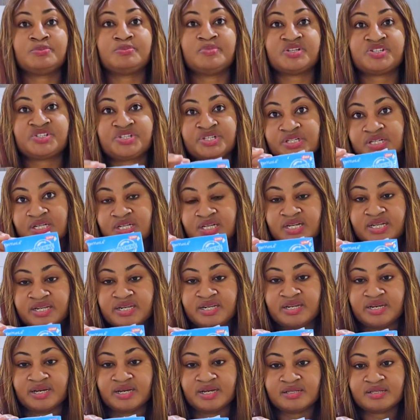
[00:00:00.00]
machine
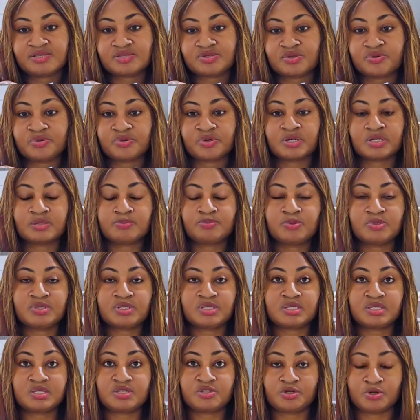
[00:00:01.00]
cleaner, so you can put it
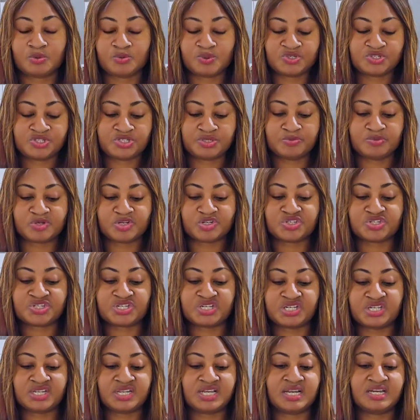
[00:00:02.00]
in your washing
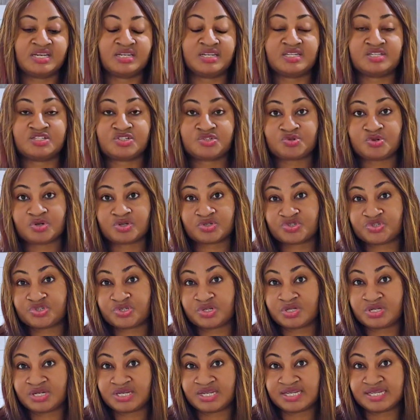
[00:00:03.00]
machine, and the
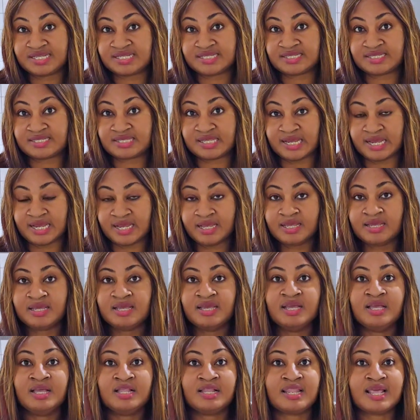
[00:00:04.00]
instruction is there.
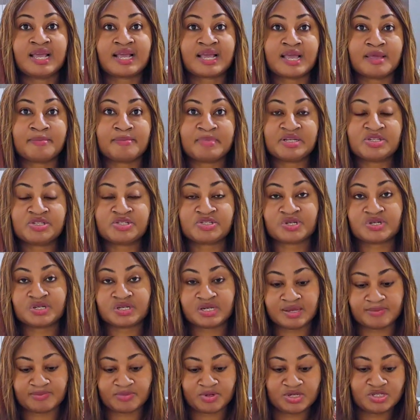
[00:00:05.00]
Like I mentioned,
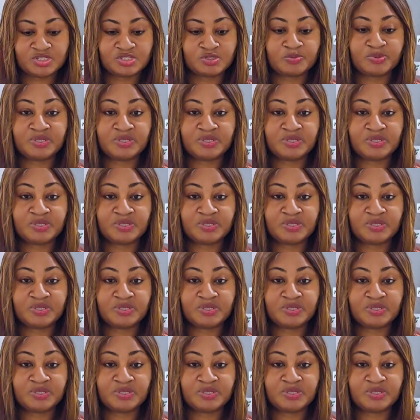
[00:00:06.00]
I'm going to be